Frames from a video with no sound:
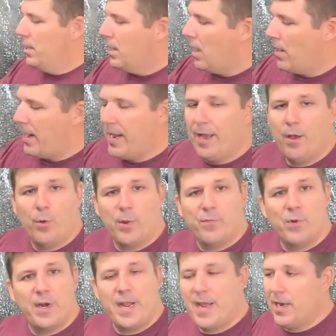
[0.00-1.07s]
All right, we
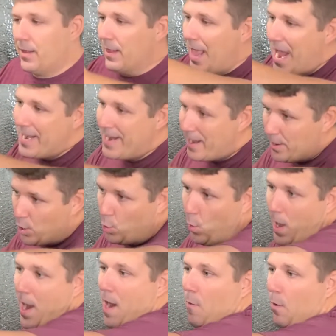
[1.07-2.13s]
went ahead and lined out our
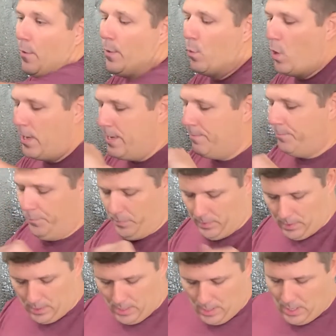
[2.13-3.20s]
wire where we want it,
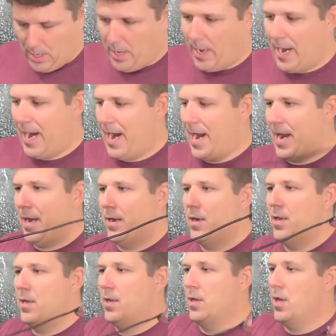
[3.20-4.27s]

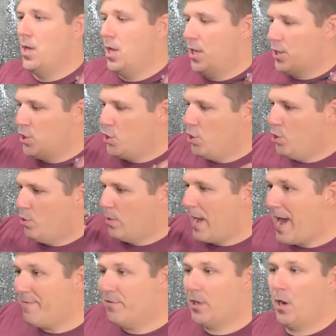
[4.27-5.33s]
and you
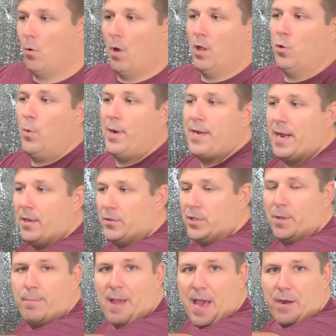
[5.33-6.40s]
have to go all the way down
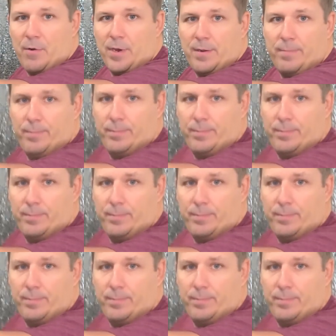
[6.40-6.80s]
to the battery.